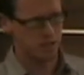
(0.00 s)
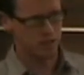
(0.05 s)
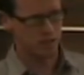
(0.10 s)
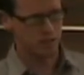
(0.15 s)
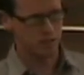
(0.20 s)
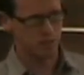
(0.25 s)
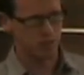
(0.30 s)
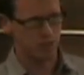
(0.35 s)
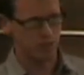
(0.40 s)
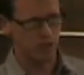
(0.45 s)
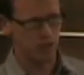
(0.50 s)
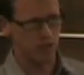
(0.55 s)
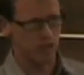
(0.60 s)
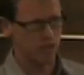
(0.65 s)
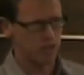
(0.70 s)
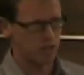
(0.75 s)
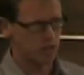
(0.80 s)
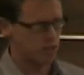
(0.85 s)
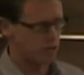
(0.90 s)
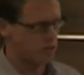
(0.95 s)
to them if you
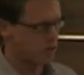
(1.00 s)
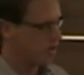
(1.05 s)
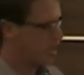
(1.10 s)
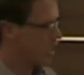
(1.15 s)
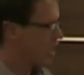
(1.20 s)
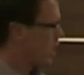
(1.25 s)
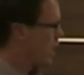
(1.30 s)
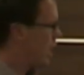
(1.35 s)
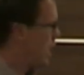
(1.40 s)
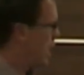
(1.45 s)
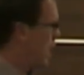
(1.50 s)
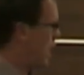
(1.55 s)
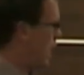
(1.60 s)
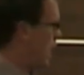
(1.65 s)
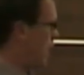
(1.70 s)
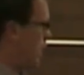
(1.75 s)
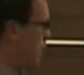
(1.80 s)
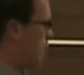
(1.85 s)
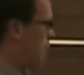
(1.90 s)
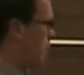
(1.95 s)
need
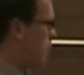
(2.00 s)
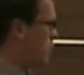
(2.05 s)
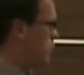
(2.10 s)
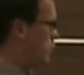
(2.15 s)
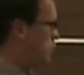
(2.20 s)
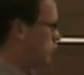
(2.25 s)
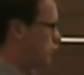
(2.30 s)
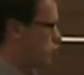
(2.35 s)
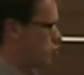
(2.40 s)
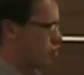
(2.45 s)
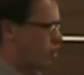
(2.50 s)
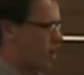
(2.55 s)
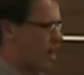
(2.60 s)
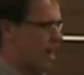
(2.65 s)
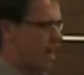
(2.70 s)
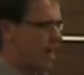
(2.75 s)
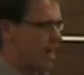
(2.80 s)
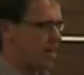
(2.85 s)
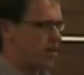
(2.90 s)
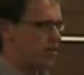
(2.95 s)
to
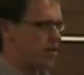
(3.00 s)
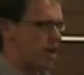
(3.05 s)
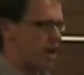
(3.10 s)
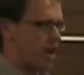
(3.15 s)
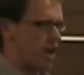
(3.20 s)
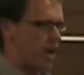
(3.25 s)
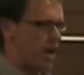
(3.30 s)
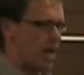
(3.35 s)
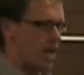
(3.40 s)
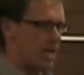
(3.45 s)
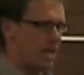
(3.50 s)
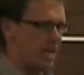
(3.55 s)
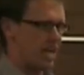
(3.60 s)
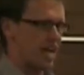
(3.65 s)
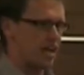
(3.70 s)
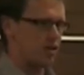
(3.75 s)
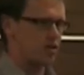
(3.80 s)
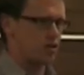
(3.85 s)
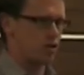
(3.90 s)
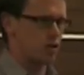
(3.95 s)
try and
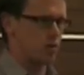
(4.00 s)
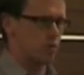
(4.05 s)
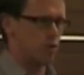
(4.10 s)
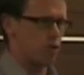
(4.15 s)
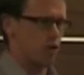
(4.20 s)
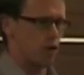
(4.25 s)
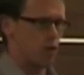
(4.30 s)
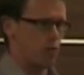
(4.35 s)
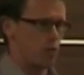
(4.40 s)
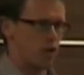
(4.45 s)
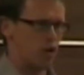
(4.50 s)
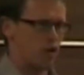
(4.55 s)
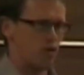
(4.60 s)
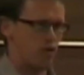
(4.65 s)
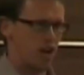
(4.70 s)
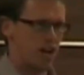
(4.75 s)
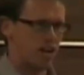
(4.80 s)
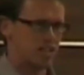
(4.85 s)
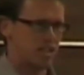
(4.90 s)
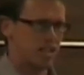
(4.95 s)
get to a point where you've
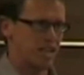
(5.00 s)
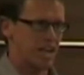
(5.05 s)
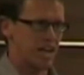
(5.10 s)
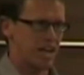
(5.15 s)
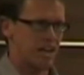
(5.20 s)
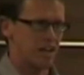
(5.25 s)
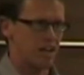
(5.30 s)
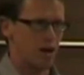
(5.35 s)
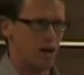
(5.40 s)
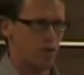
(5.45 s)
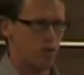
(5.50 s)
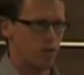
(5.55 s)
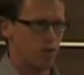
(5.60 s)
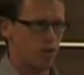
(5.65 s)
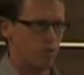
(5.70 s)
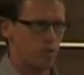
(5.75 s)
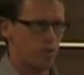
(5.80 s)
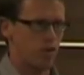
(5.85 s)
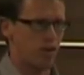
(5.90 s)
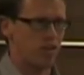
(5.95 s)
actually ended up with a
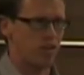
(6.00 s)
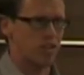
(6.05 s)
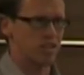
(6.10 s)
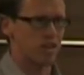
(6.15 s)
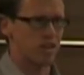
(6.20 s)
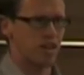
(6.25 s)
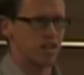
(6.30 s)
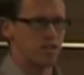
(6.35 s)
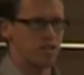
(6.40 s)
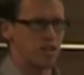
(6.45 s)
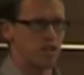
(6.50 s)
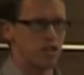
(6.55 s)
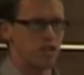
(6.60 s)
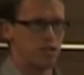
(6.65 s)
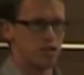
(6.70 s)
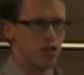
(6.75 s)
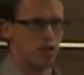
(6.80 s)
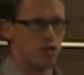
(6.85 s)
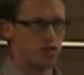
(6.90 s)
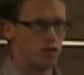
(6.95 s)
prioritized
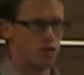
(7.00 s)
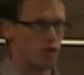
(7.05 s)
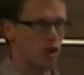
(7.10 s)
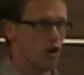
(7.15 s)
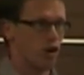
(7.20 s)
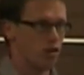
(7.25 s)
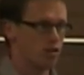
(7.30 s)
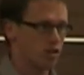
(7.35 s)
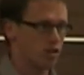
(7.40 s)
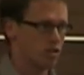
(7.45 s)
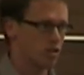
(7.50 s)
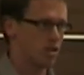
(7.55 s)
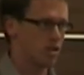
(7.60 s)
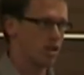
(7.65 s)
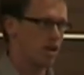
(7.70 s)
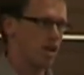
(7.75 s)
list of tasks